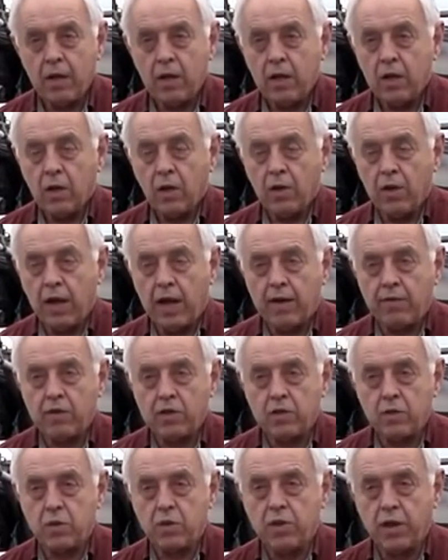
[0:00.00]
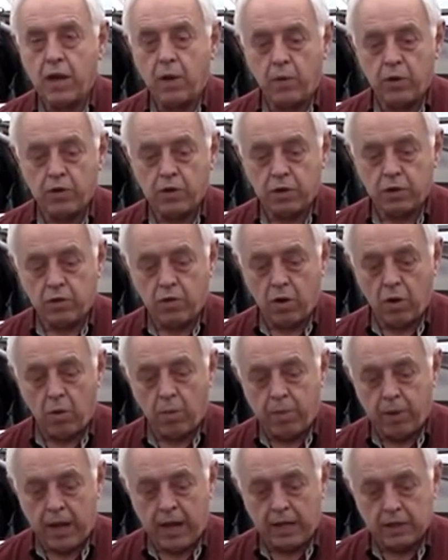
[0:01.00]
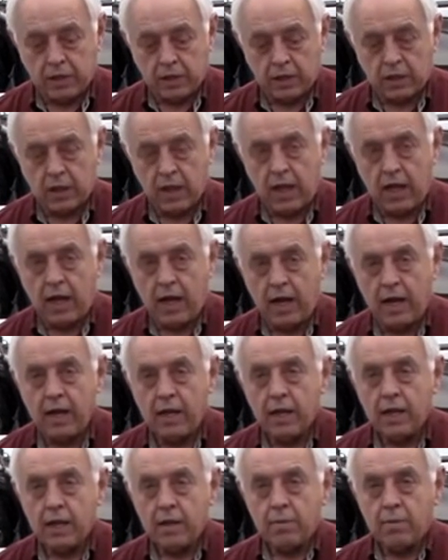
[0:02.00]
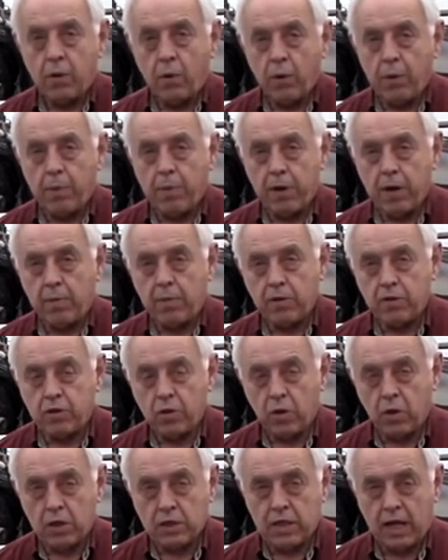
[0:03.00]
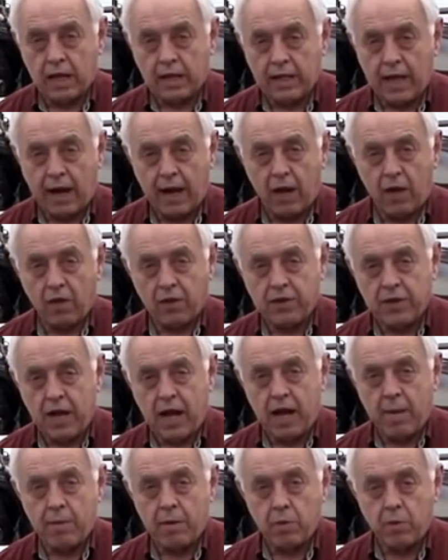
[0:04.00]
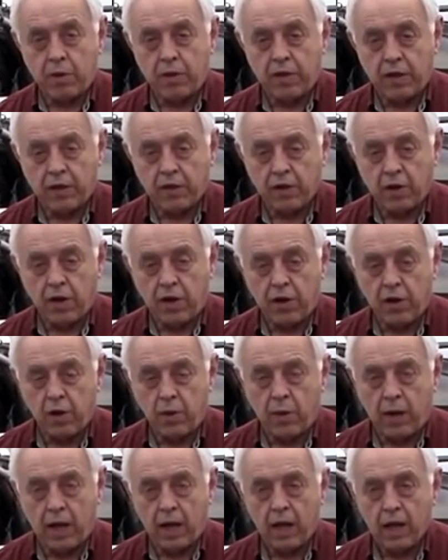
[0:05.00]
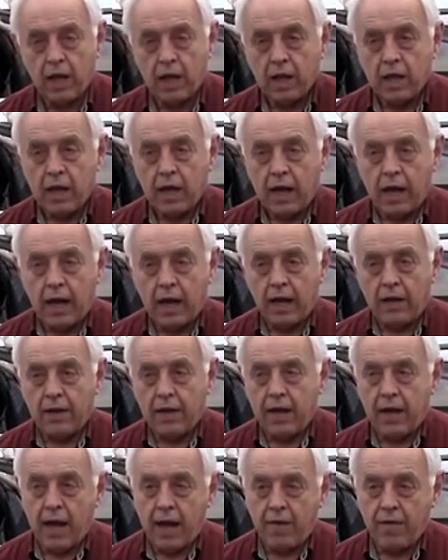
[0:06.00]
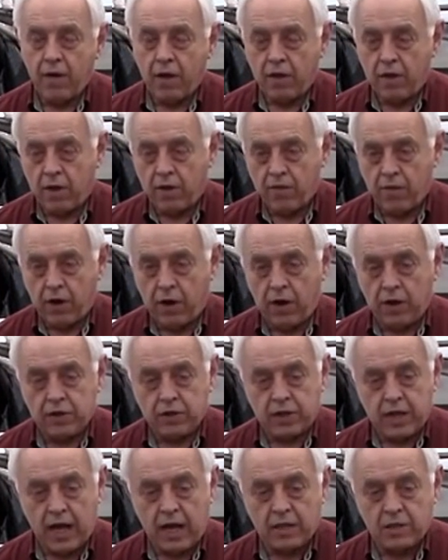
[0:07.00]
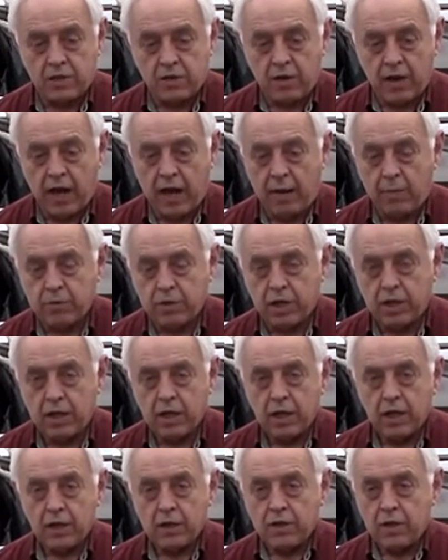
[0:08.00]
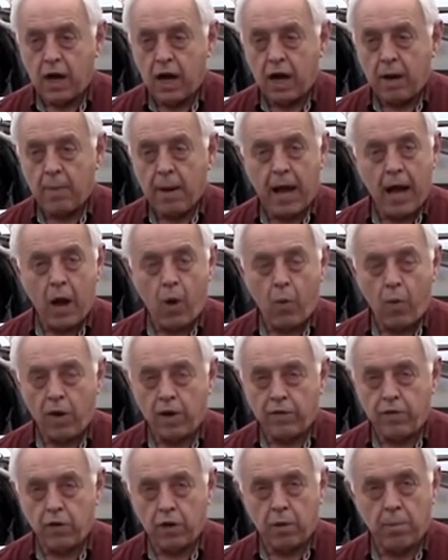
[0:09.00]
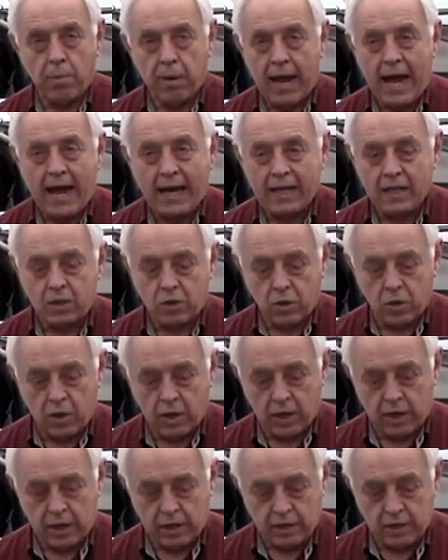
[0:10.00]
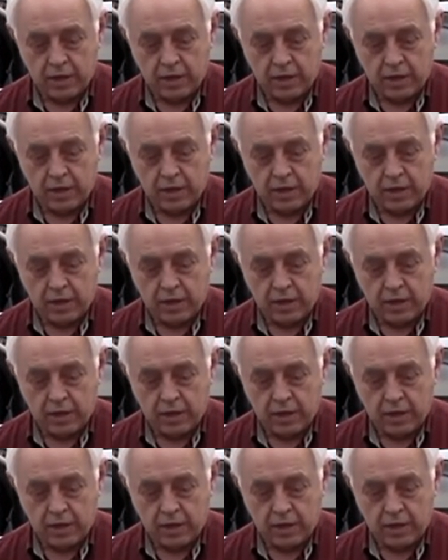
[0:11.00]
Well, none of us would think we should grow plants in clay, but we put them in soils like that all the time, and we think they're going to do well. And they have various kinds of names that talk about how wonderful and black the soil is.